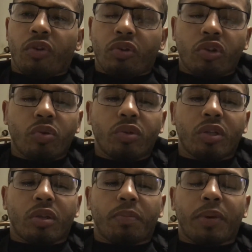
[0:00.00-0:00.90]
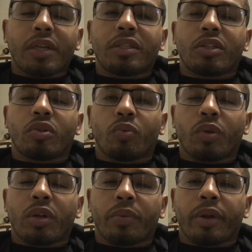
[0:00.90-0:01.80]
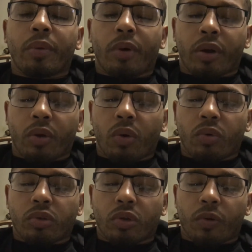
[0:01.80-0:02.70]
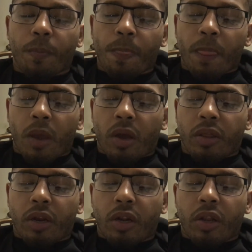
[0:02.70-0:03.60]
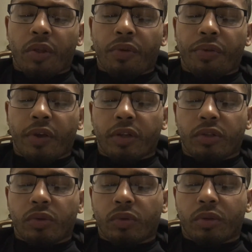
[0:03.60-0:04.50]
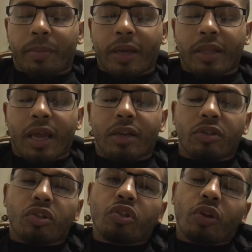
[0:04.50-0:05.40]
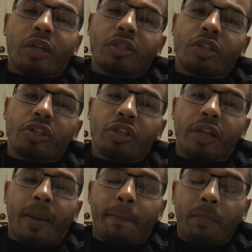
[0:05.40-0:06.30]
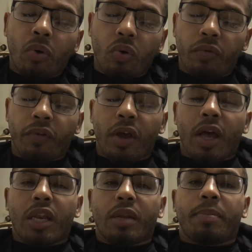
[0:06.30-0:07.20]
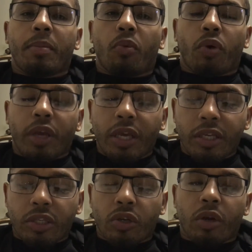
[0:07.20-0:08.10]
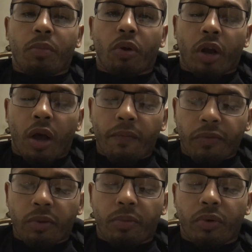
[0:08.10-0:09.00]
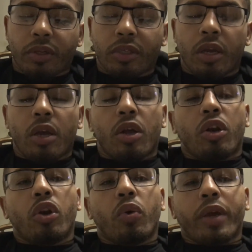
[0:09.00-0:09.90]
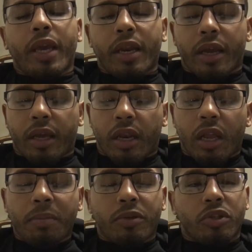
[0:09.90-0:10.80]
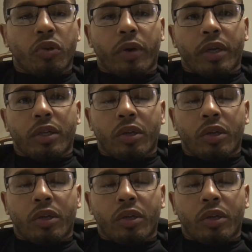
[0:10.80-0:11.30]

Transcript: choosing the place that you really want to go. So, and then another thing to make that transition, that move a little bit more easier and more comfortable is locate a club to join.